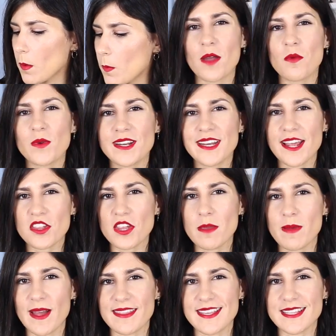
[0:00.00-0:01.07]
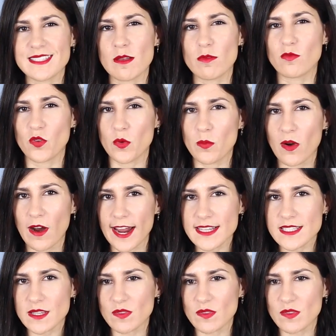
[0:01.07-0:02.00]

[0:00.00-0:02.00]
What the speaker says: I wouldn't actually buy these full price.